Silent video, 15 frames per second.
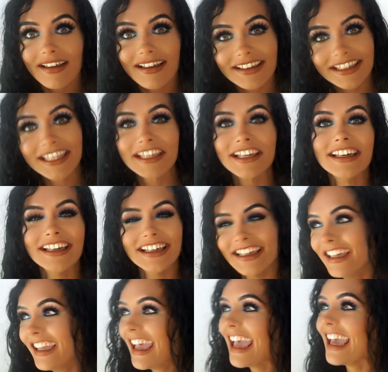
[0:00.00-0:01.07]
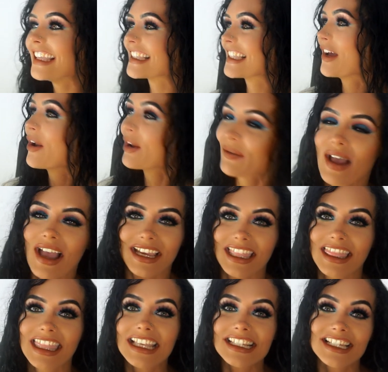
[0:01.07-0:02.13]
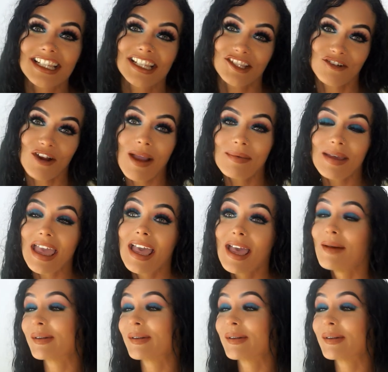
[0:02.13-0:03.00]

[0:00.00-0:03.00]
It's the only way I can think to describe it,